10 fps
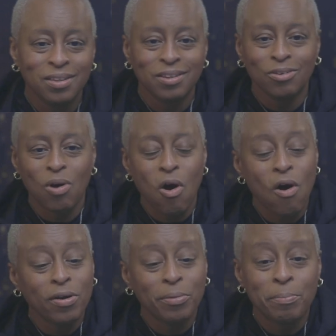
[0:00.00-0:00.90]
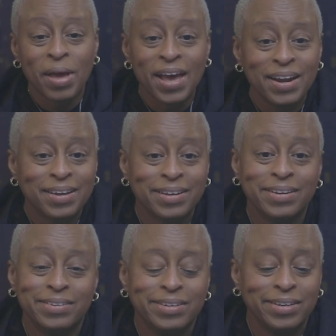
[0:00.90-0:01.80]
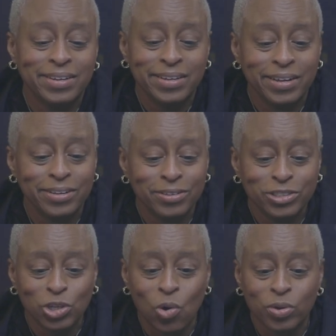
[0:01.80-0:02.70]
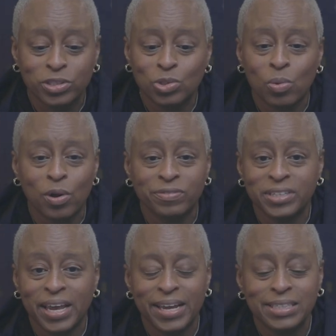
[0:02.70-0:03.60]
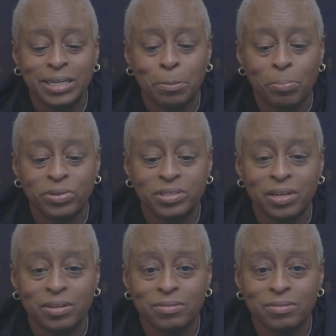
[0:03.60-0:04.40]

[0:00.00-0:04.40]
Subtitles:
you automatically can get charged 12 to 18%